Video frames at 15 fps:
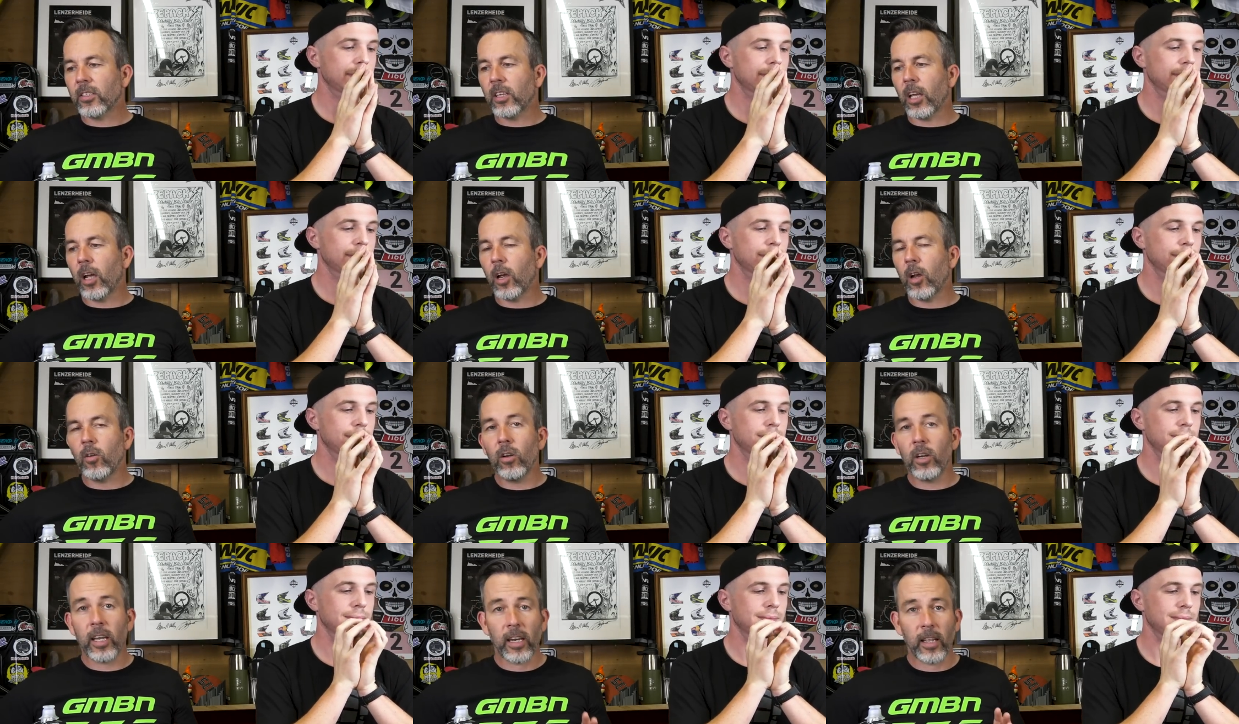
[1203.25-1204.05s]
Speaker 1: so
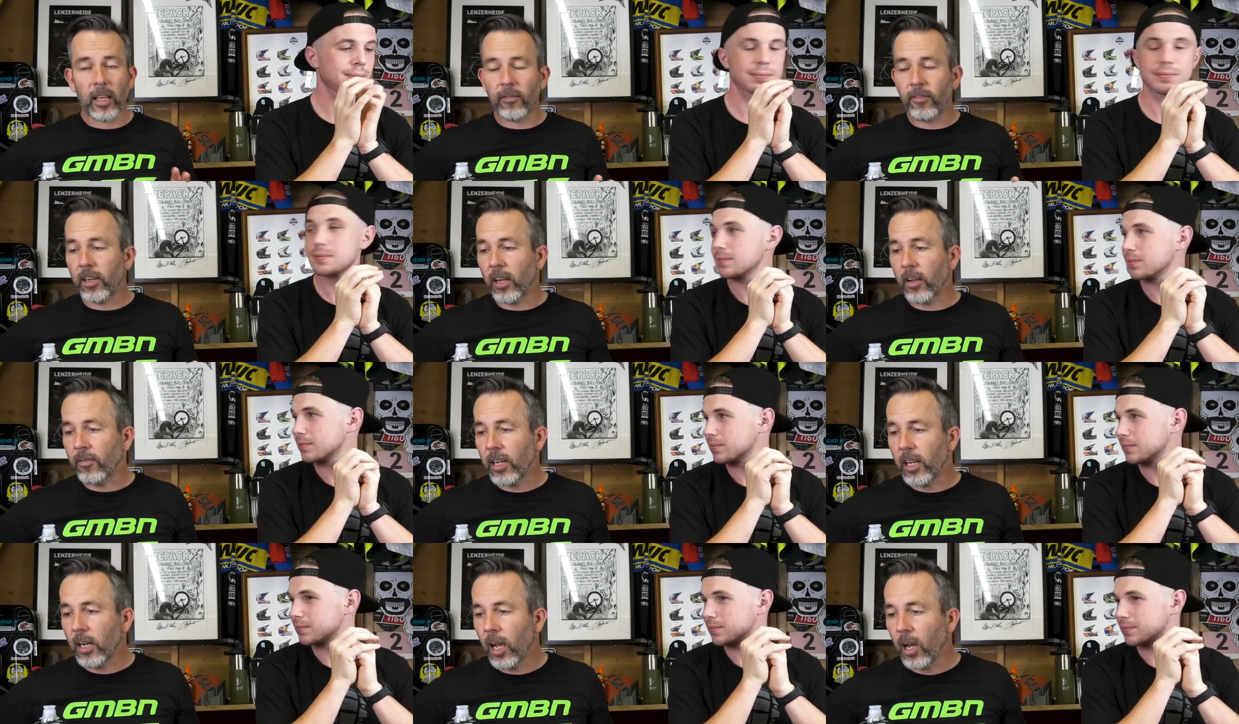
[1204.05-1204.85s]
looking at that video
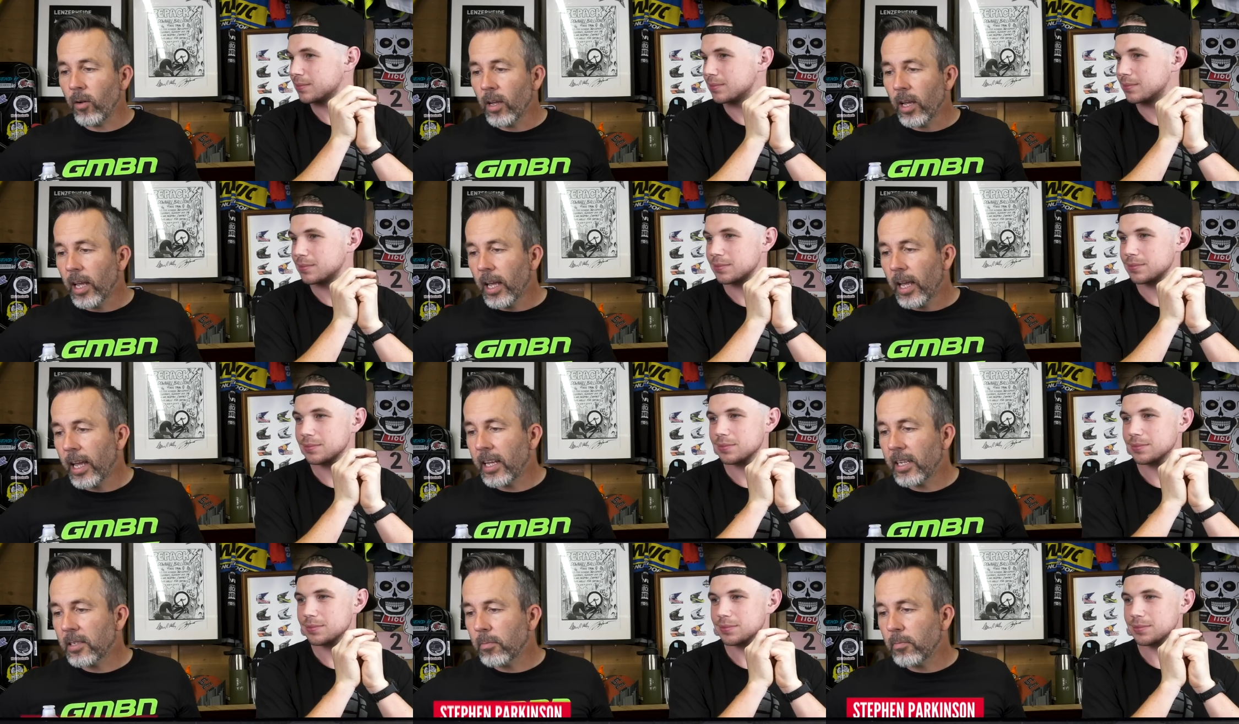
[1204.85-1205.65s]
of nino
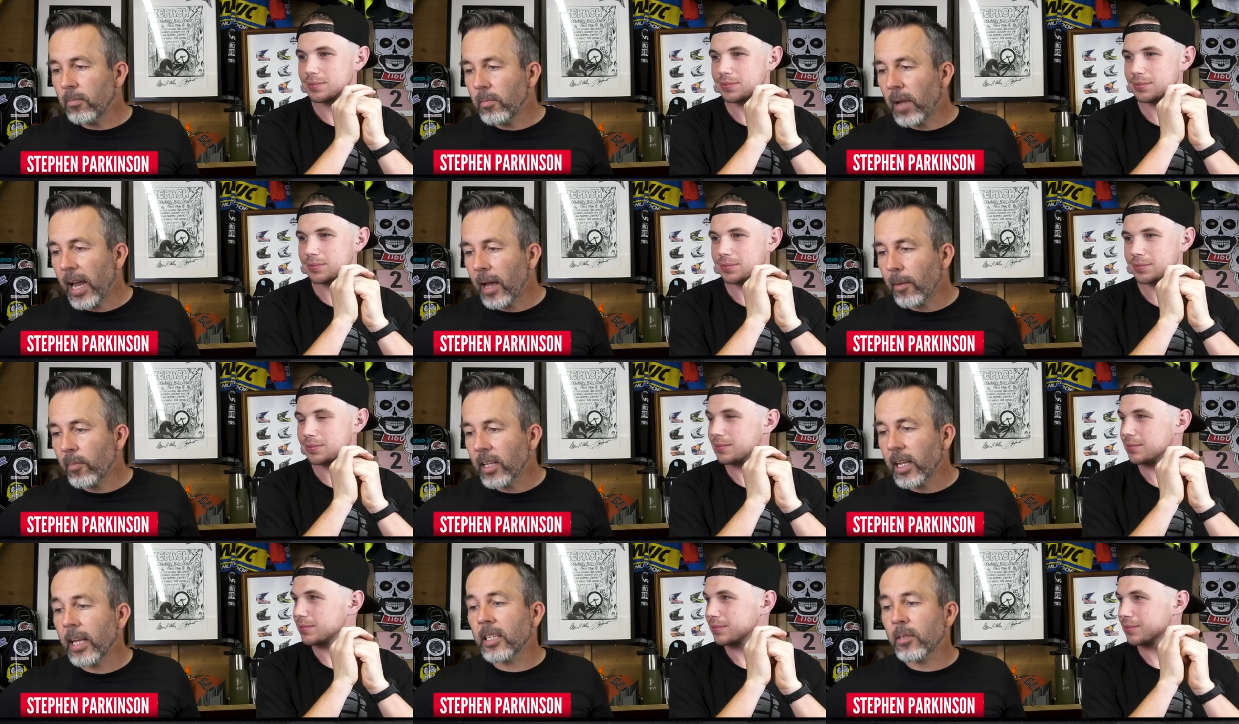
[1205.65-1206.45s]
his ma-
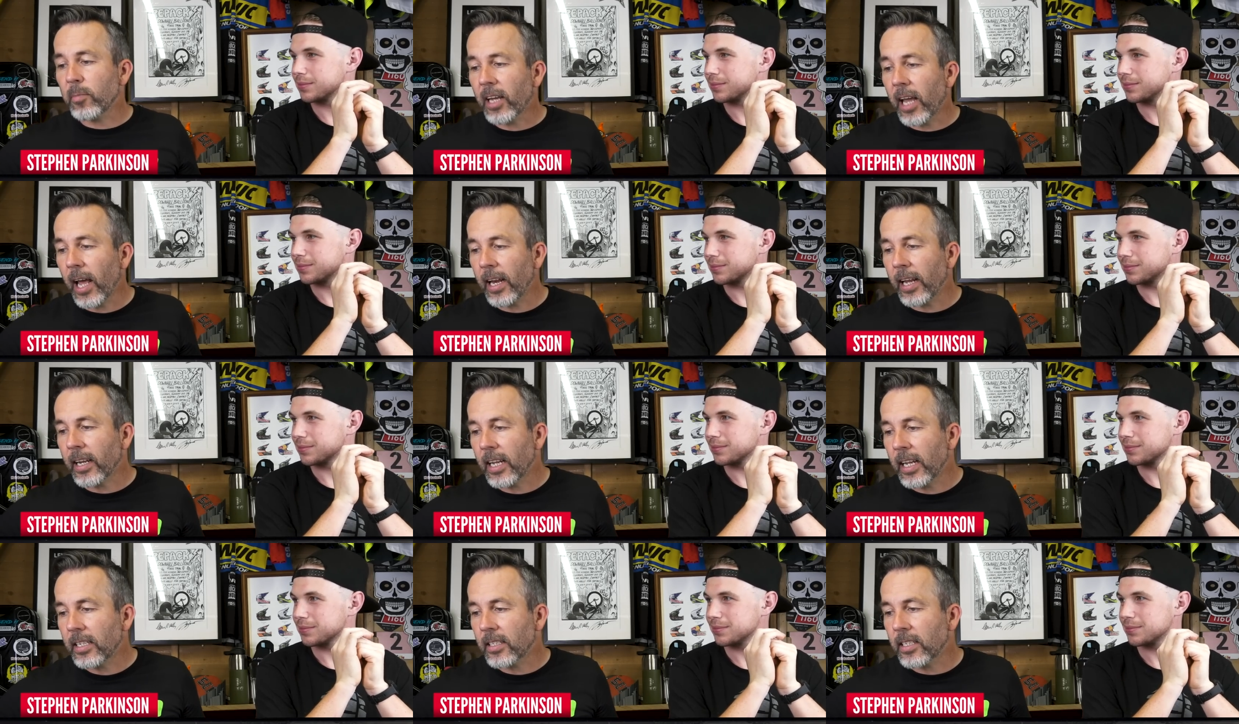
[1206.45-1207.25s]
his mechanic
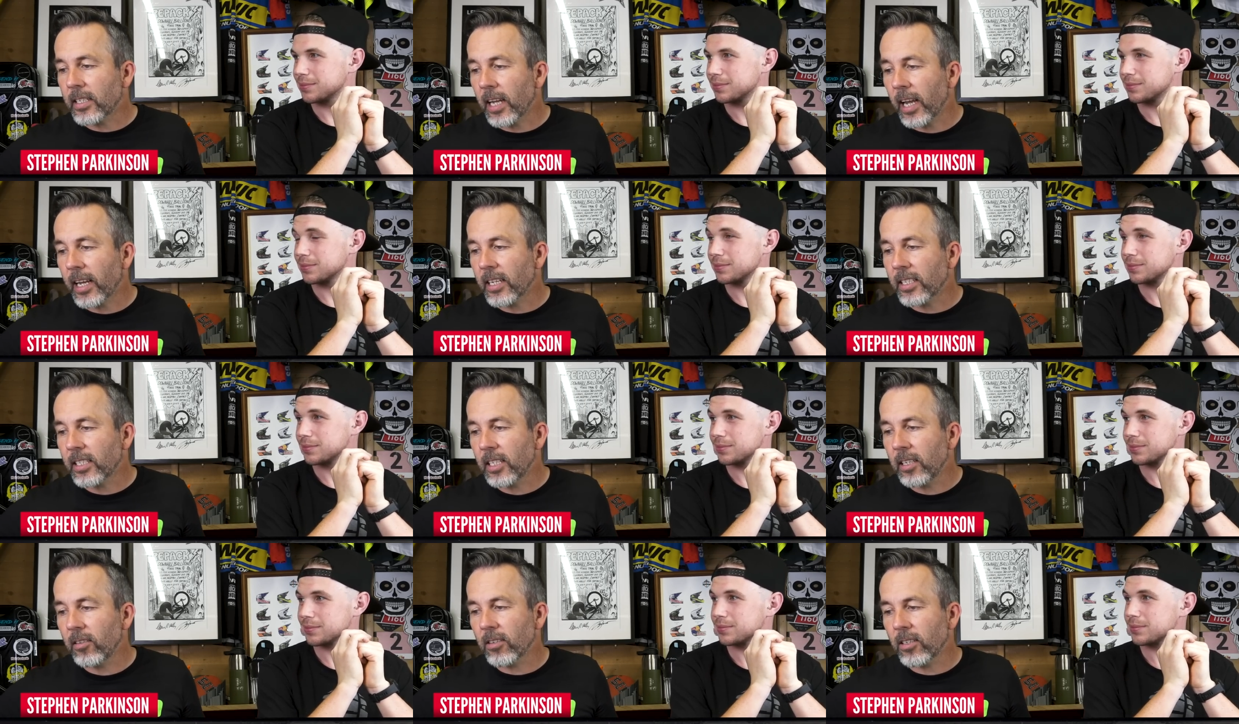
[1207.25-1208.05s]
needs to take a
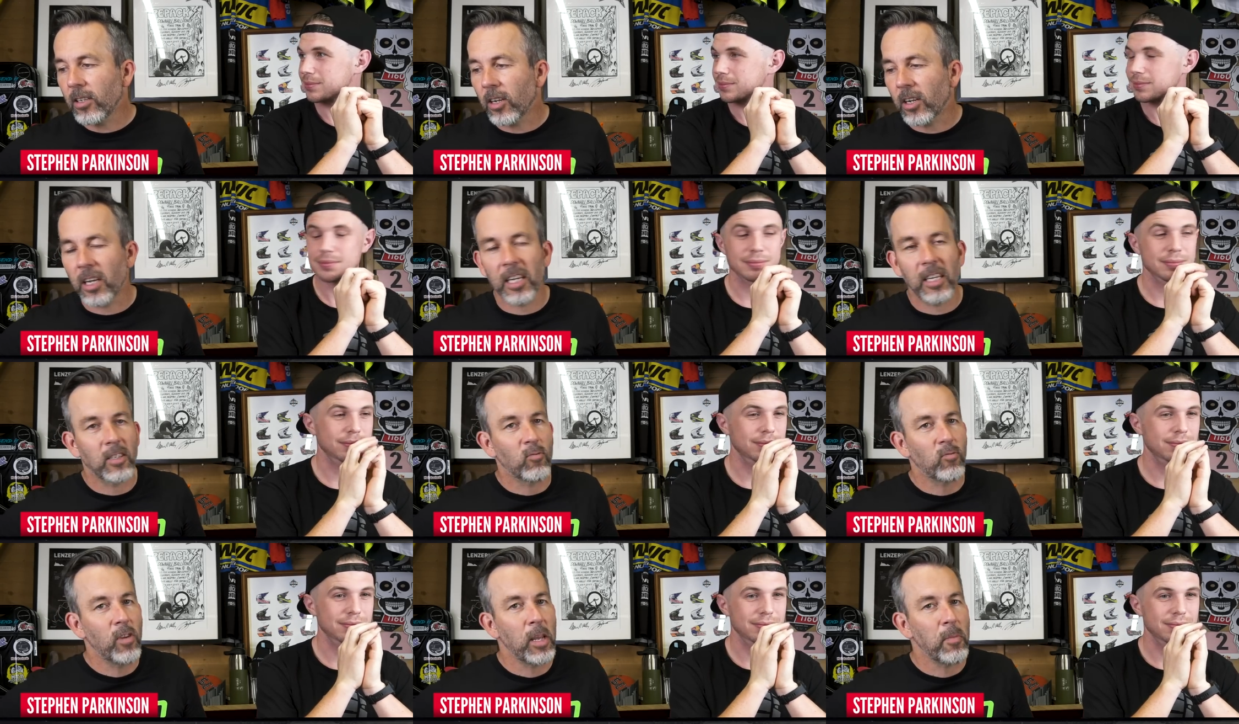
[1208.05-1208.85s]
serious look at
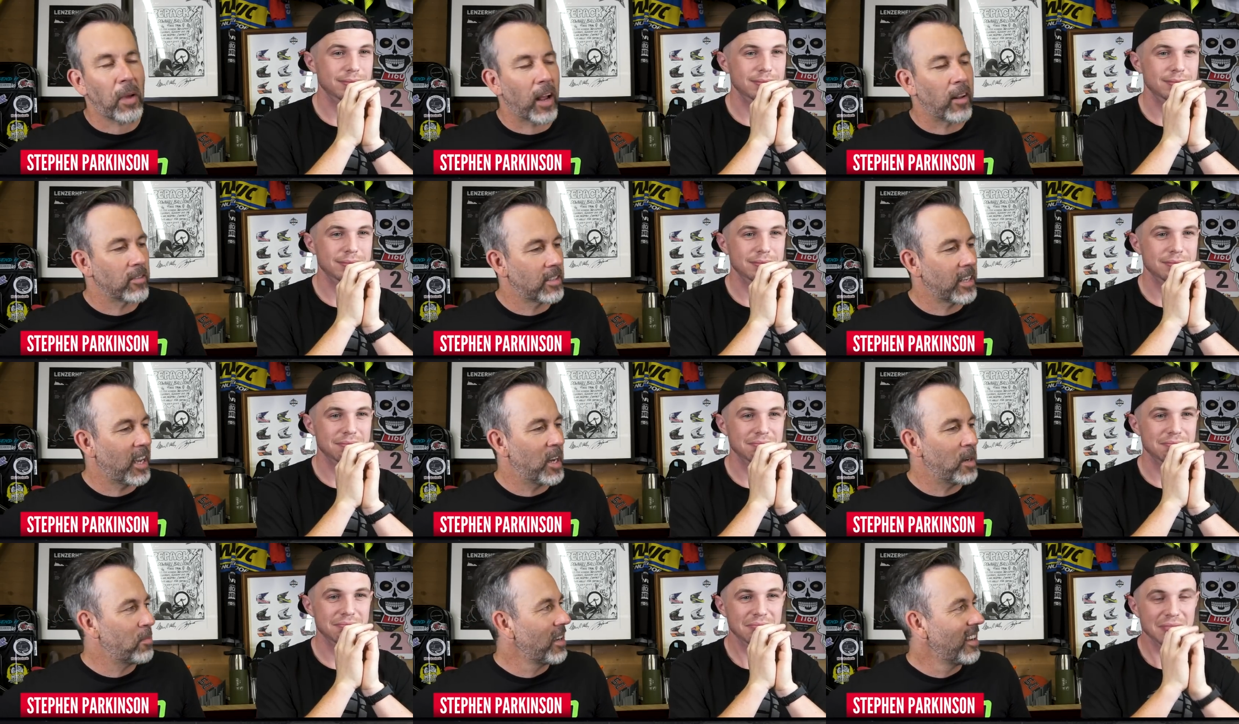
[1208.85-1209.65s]
his rebound
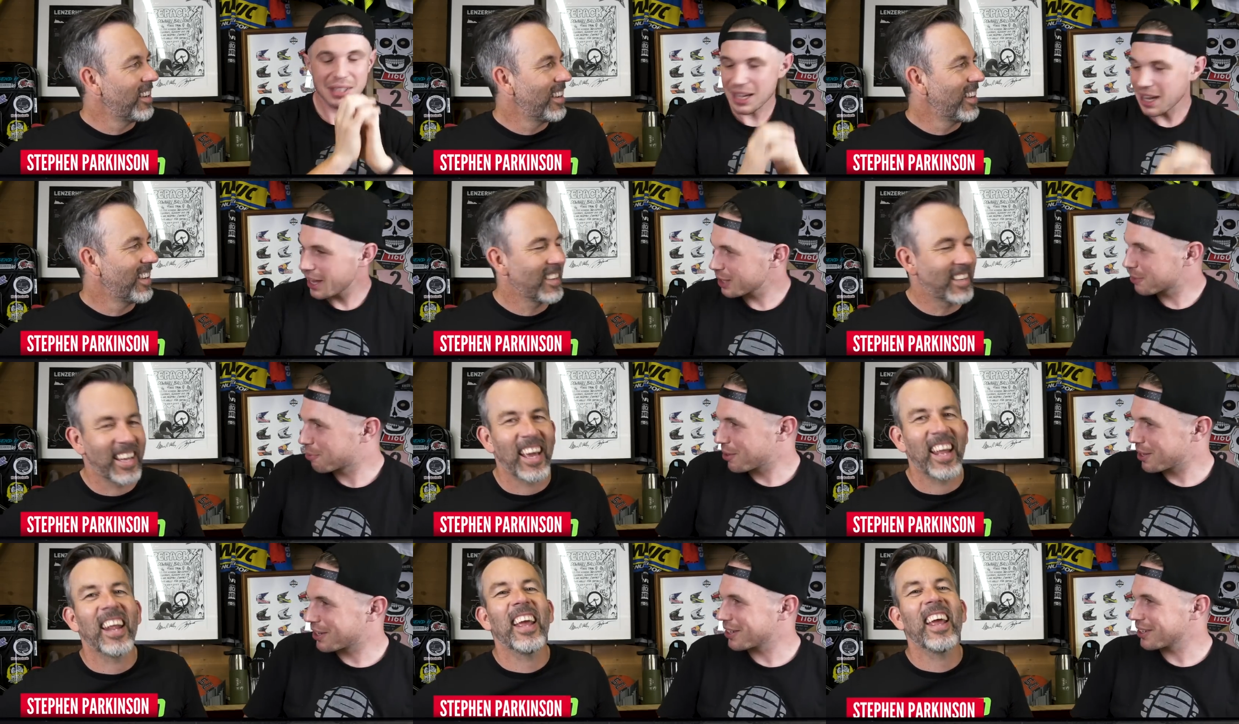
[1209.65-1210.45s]
setup yeah that's
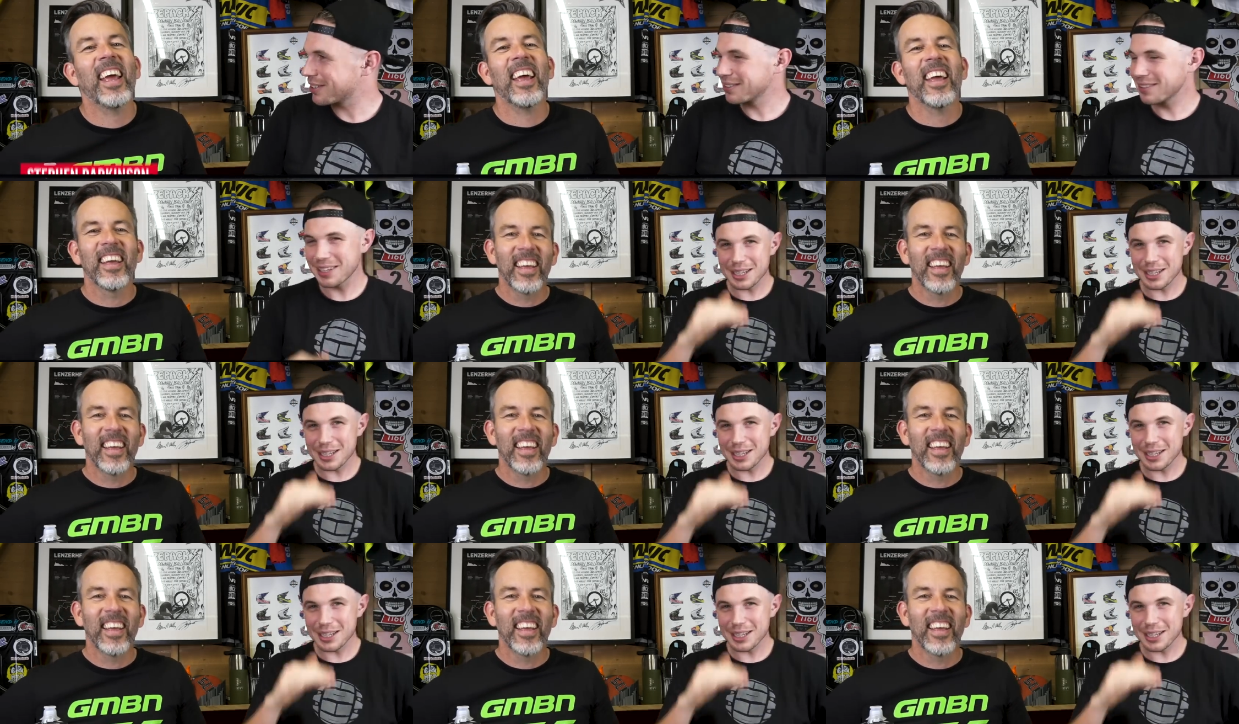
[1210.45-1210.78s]
Get pretty it?